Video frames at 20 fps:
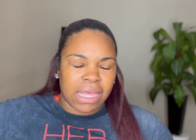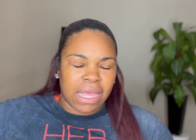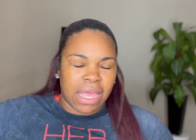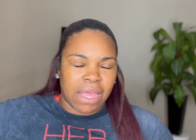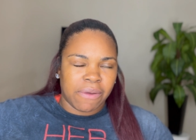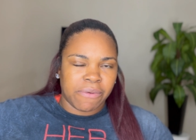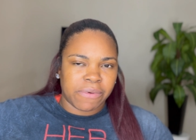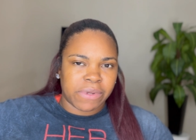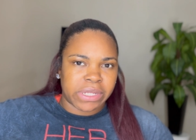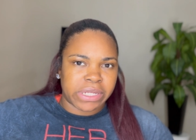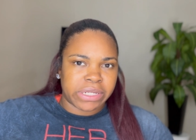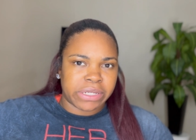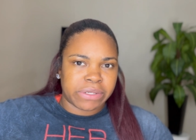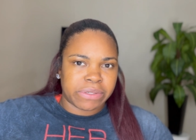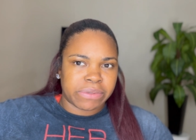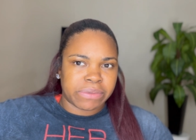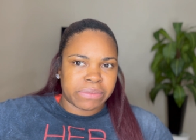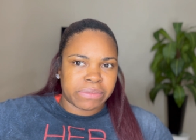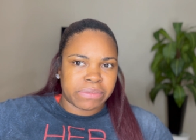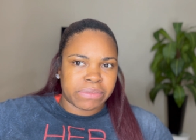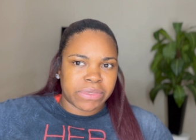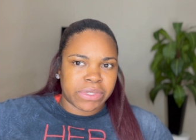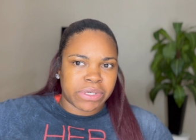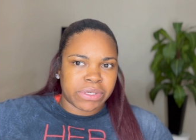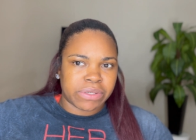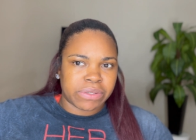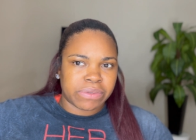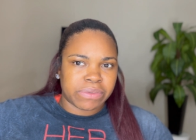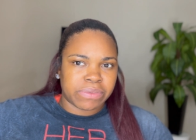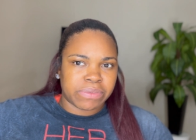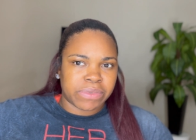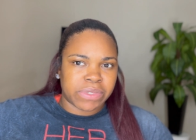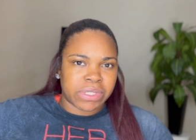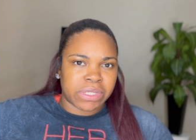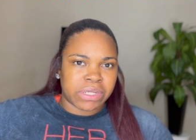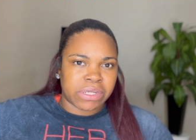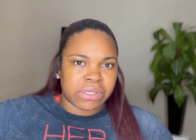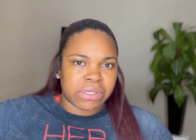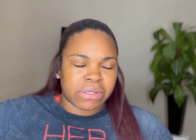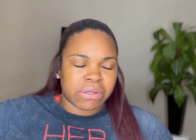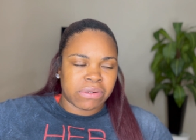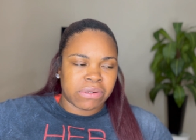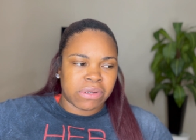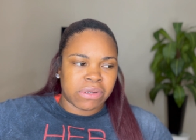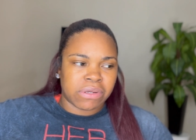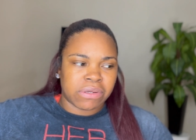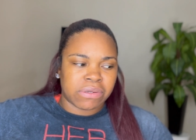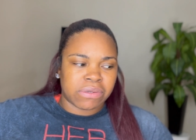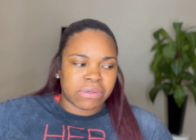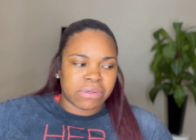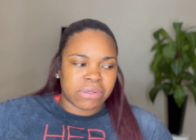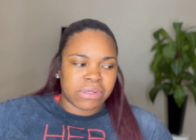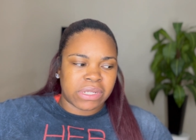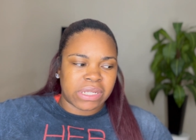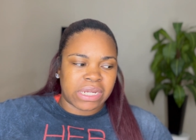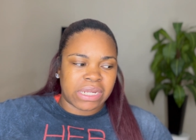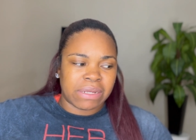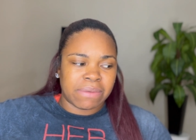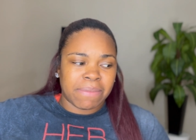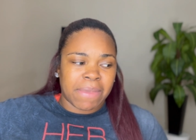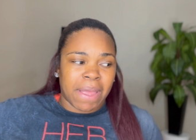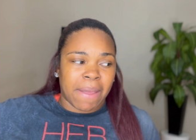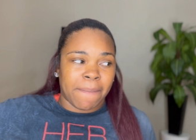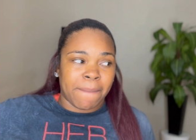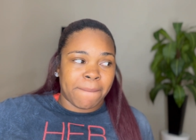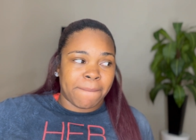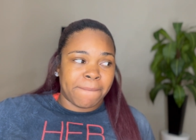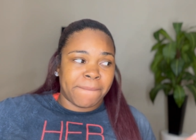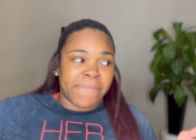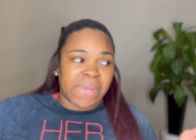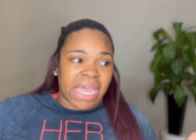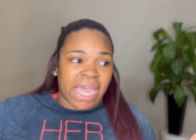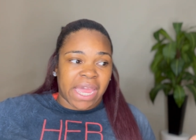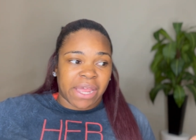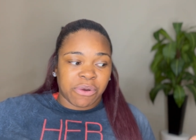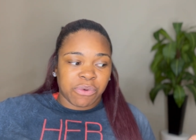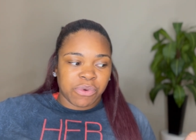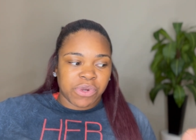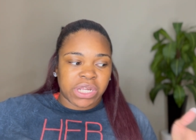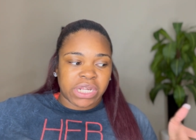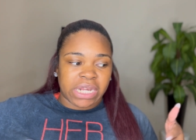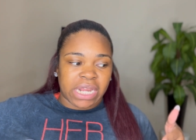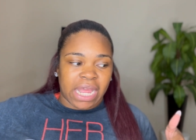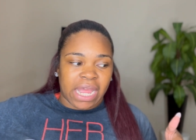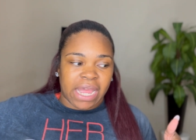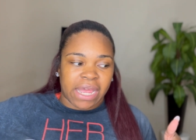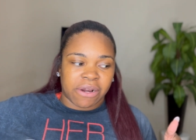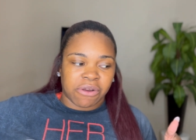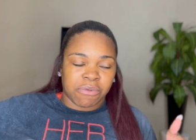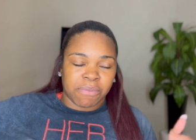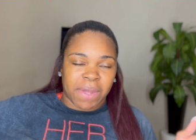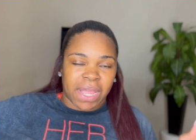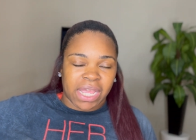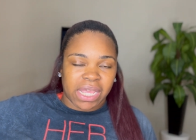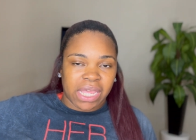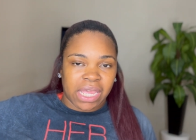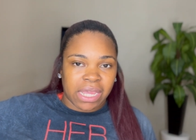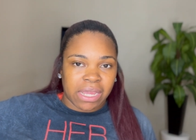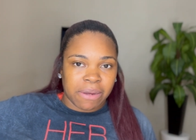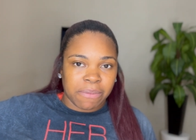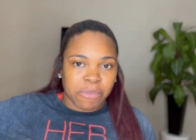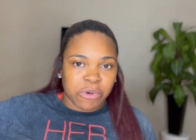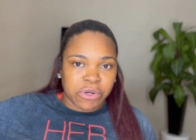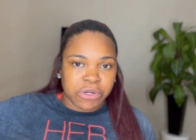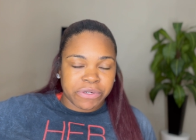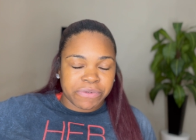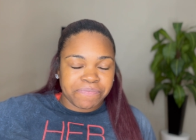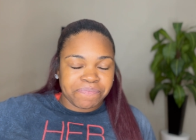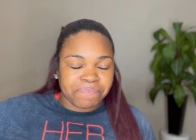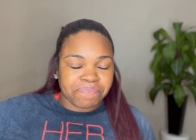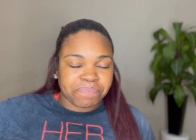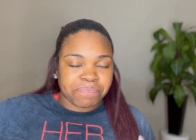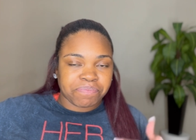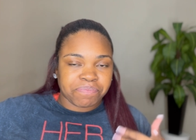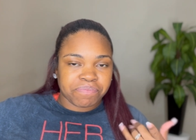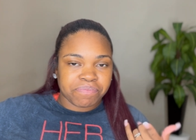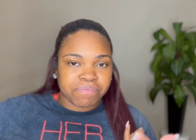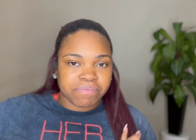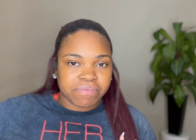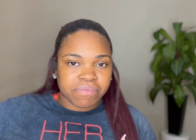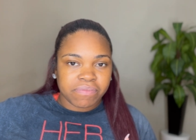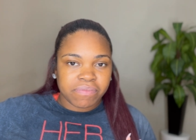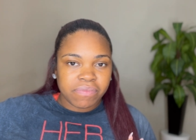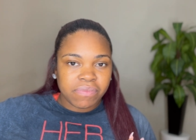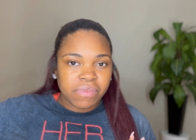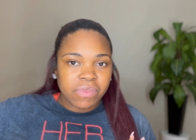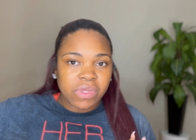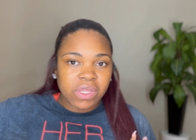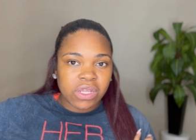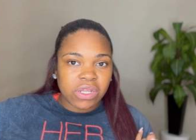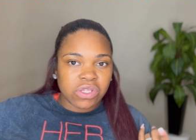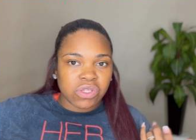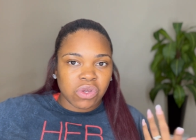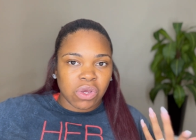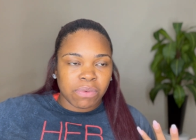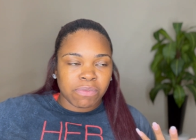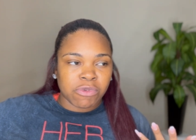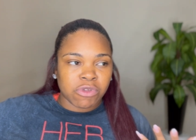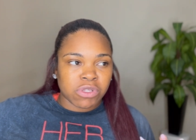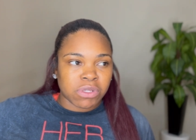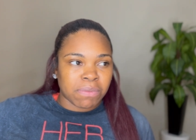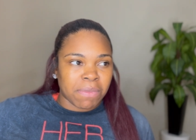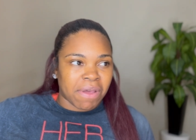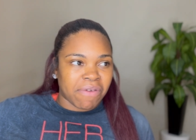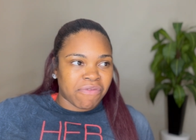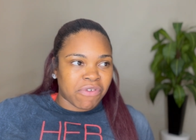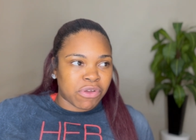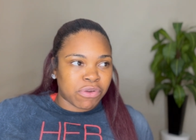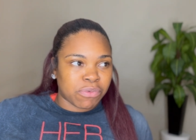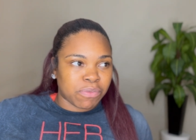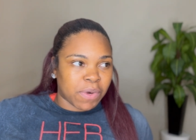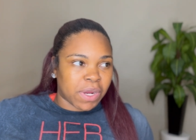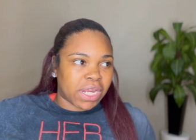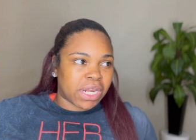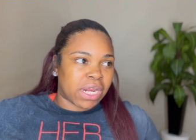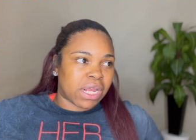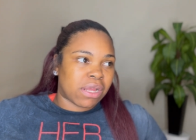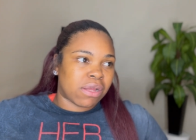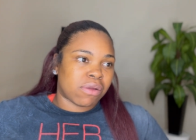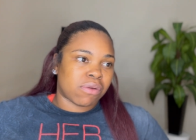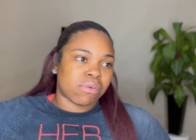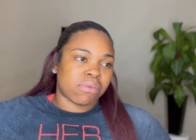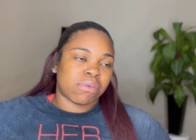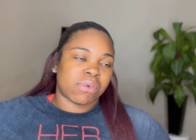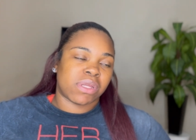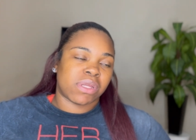I really don't know what took so long. Then my battery died on my camera. So I'm using my phone right now